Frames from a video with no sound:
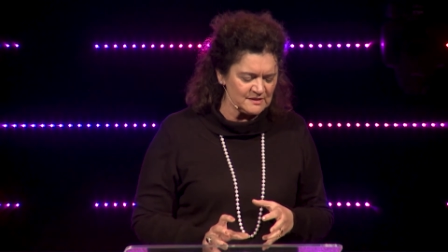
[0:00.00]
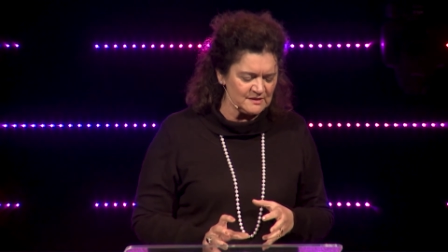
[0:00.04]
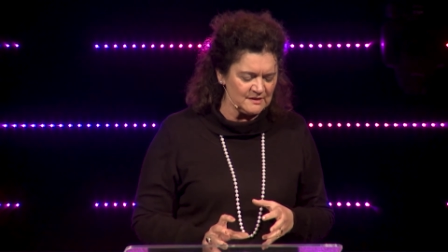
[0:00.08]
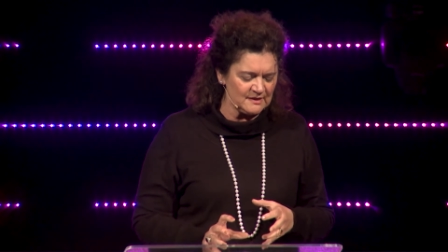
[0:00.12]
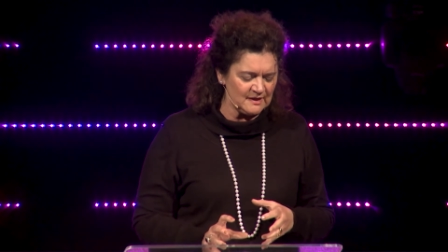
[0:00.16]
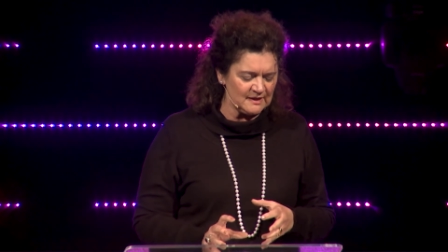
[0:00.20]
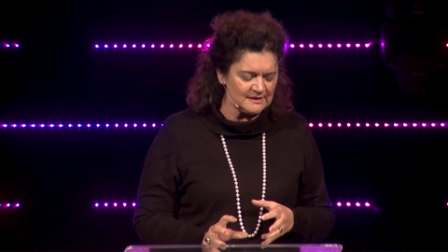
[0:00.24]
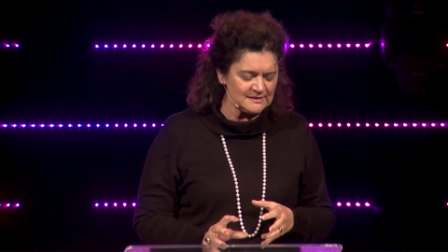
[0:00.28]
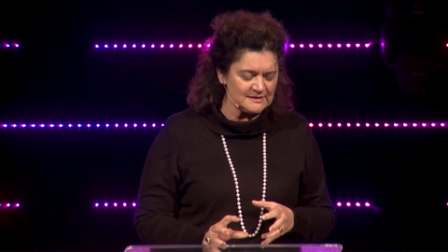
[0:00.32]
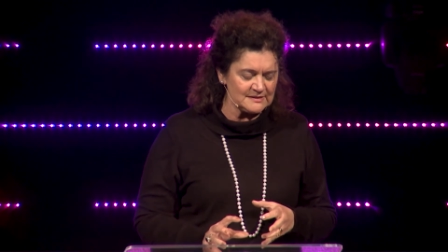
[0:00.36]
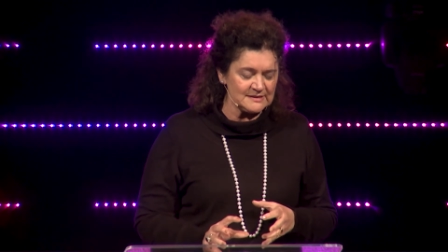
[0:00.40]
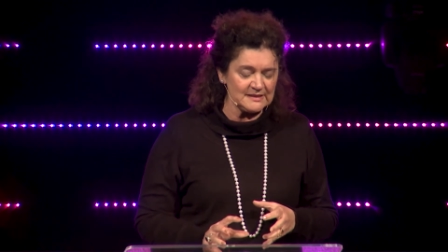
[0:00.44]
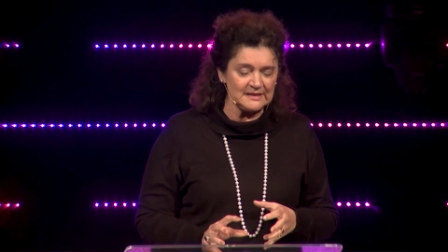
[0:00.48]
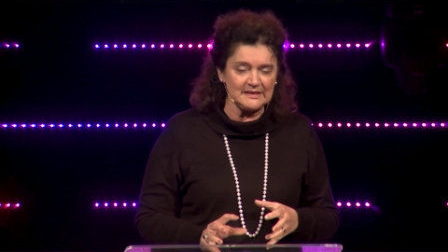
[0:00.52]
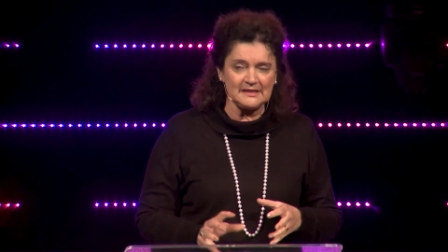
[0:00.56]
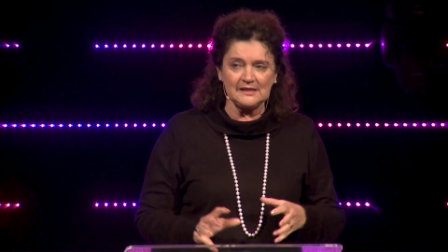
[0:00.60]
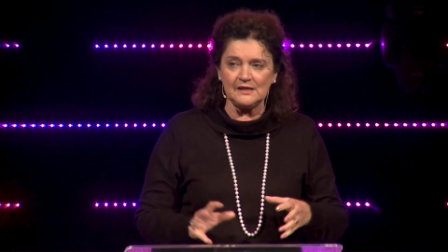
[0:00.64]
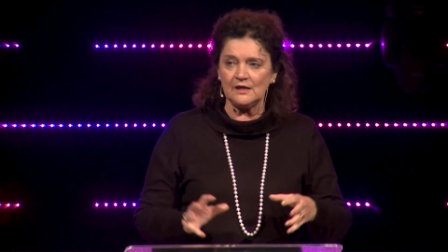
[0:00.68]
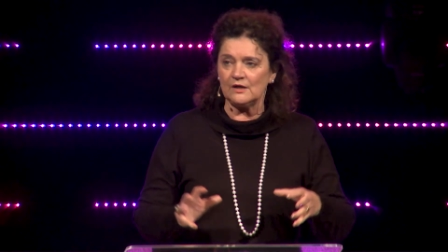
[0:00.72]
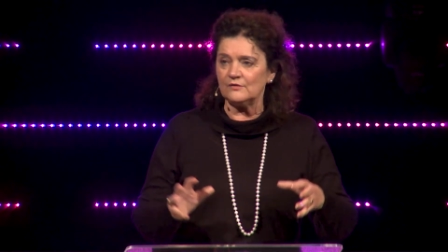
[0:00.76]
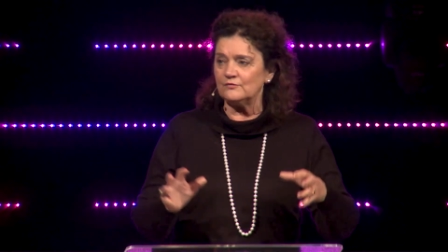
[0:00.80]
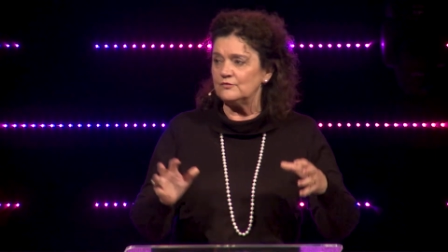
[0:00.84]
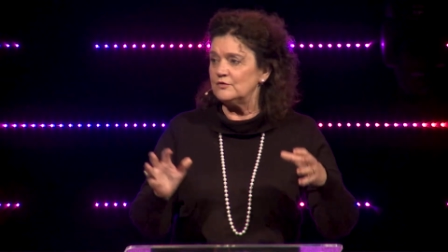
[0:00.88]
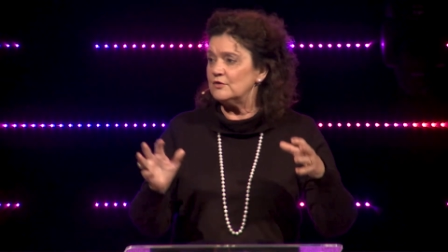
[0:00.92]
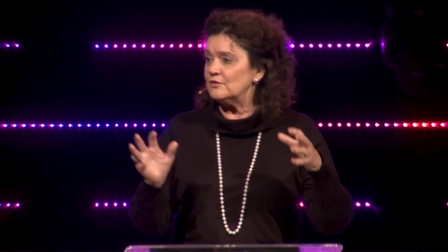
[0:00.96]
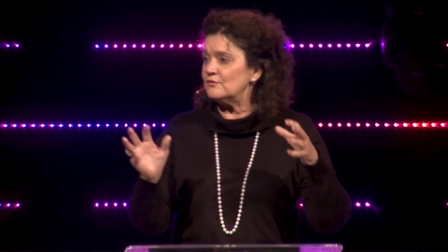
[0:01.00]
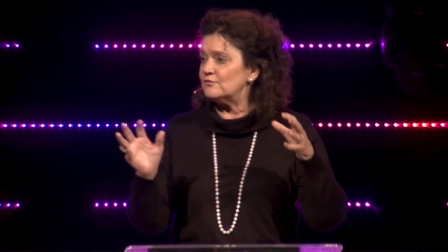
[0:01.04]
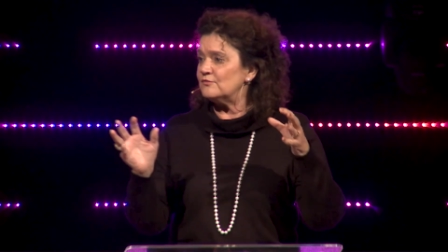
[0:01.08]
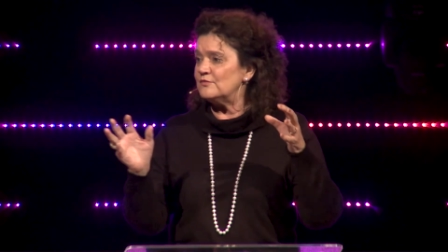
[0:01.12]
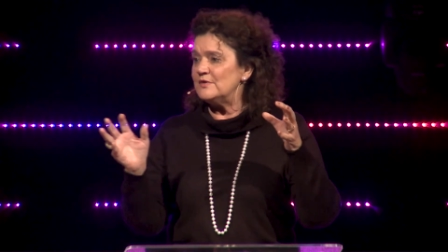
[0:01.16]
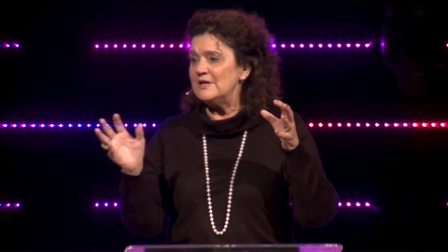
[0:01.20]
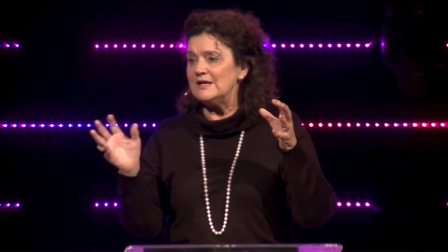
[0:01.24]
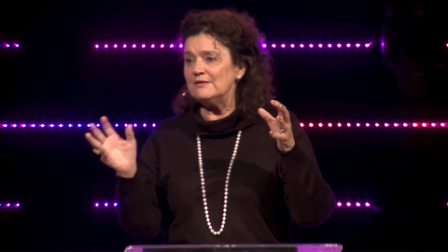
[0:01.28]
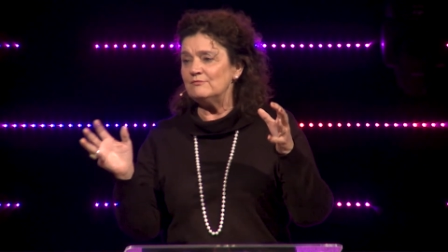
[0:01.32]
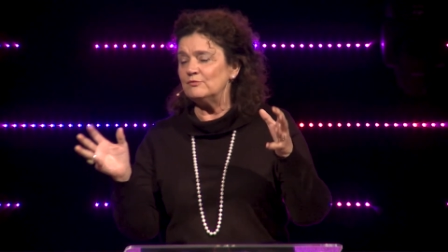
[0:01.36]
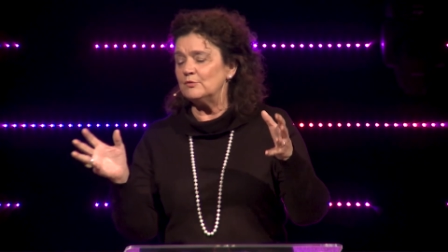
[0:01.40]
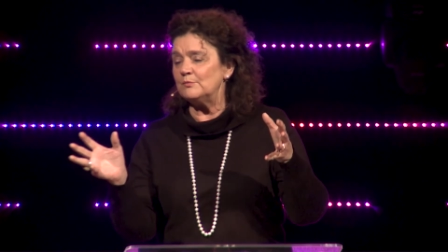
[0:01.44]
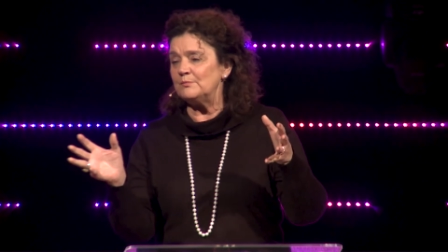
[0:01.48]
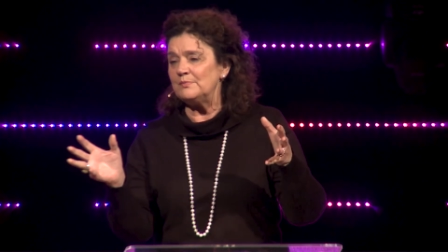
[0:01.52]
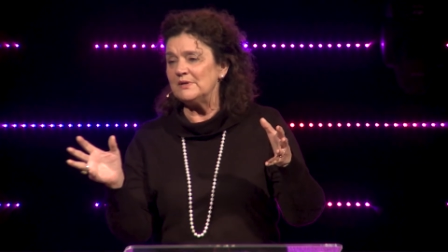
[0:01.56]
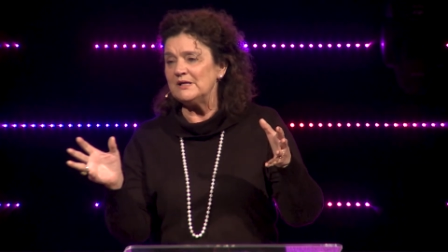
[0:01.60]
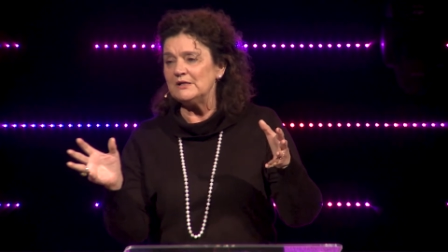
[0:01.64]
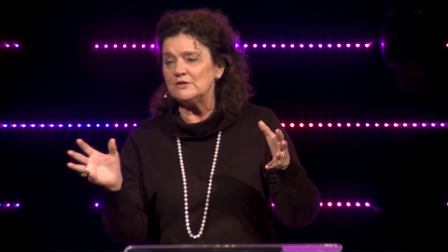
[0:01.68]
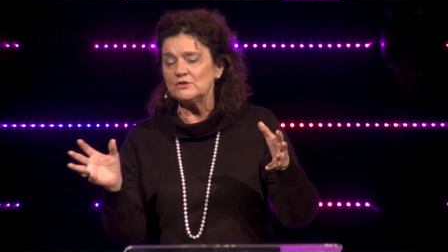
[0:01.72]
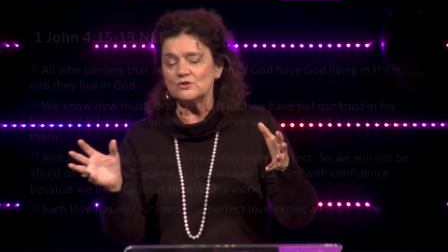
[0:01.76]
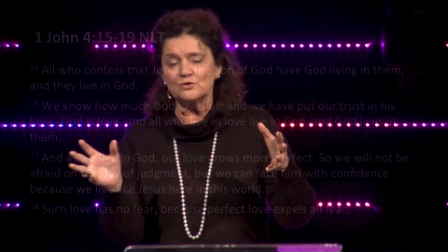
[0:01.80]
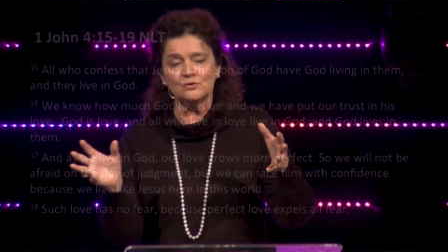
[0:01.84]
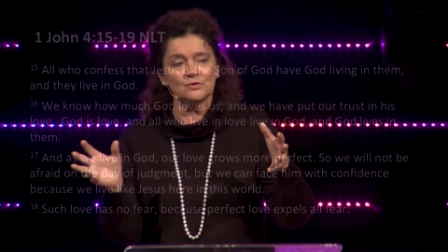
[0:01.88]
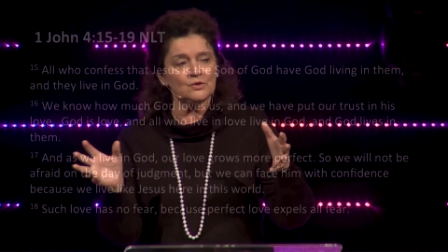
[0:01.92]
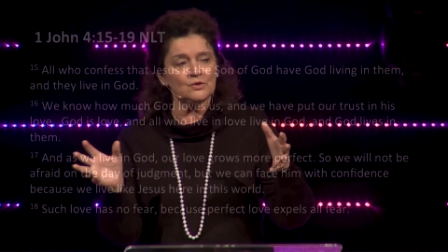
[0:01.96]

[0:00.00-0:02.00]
19. Now, if you've never been to a